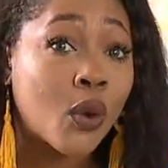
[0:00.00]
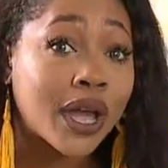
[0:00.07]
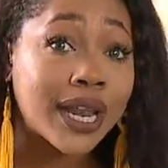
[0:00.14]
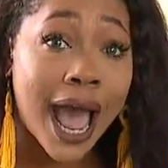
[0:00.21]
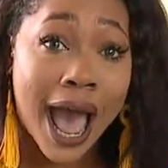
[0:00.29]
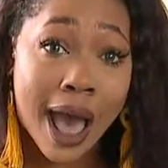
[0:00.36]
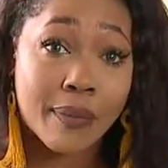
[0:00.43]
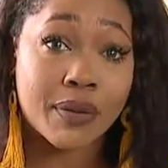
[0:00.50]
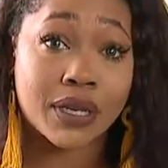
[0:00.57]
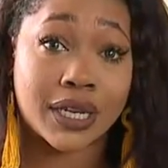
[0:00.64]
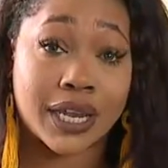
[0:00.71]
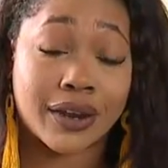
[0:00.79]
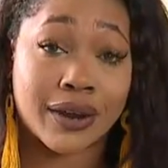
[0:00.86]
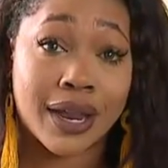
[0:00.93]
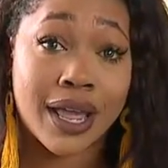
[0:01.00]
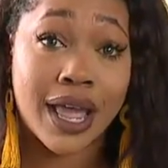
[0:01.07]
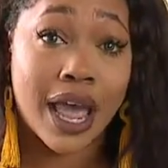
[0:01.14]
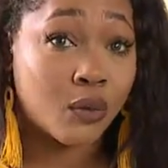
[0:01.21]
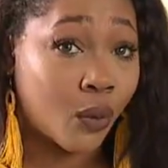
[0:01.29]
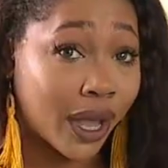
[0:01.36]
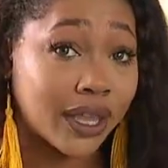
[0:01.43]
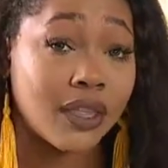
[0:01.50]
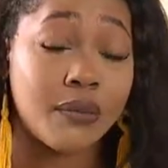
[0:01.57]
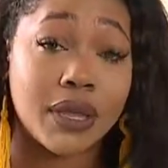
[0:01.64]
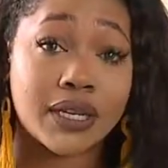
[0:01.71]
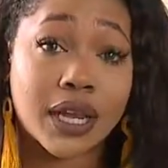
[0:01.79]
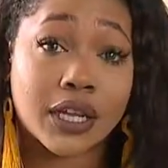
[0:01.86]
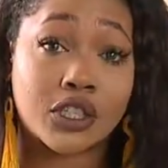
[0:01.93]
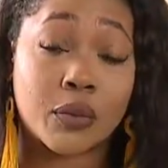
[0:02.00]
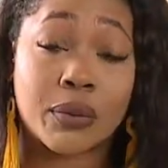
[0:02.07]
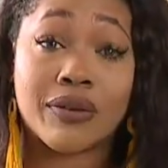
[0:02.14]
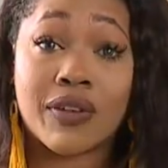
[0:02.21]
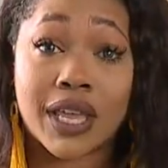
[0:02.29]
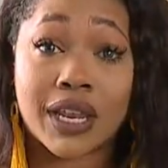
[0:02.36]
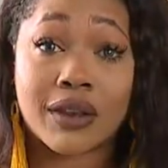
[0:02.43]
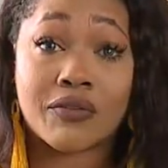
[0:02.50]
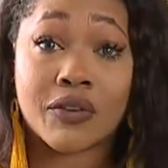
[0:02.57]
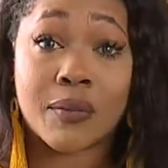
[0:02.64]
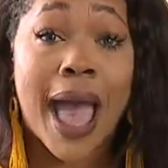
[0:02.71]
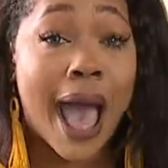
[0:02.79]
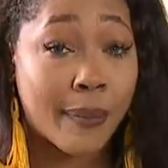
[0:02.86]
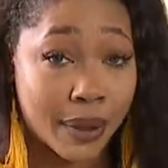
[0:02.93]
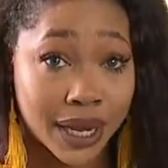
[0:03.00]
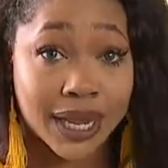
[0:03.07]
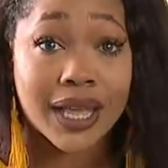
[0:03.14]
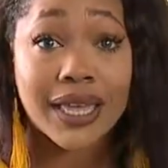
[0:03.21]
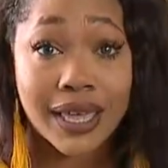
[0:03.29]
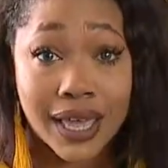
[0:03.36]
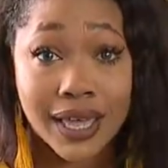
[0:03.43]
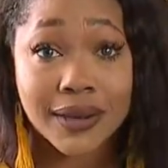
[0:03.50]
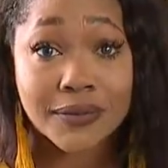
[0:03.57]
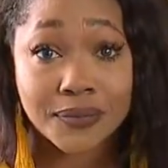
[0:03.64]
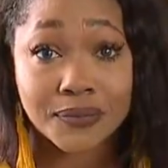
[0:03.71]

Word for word: what happened here and what can be done to prevent it from happening again